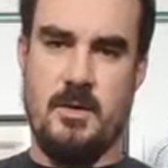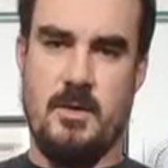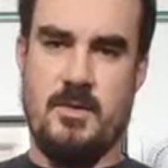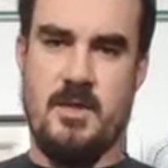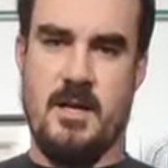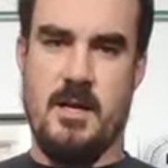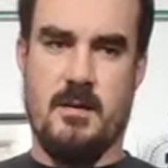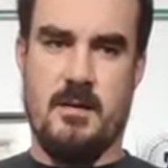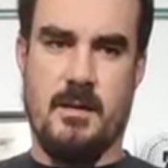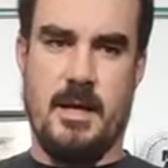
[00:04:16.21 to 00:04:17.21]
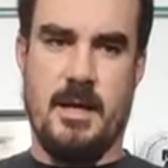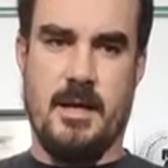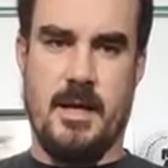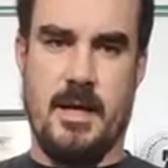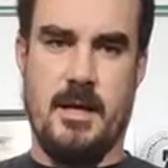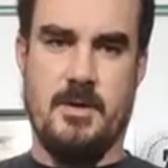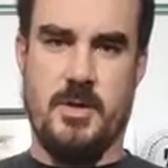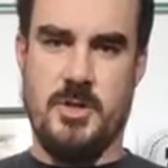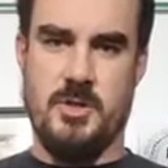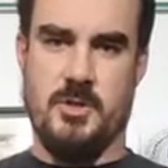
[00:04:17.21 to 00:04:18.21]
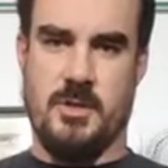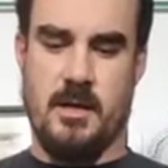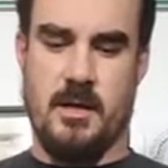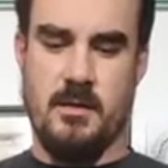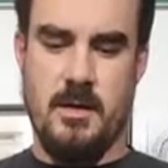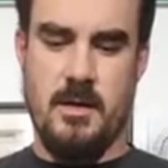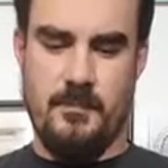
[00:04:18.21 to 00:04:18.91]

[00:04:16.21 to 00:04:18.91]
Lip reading: You'd think, like a traditional kilt,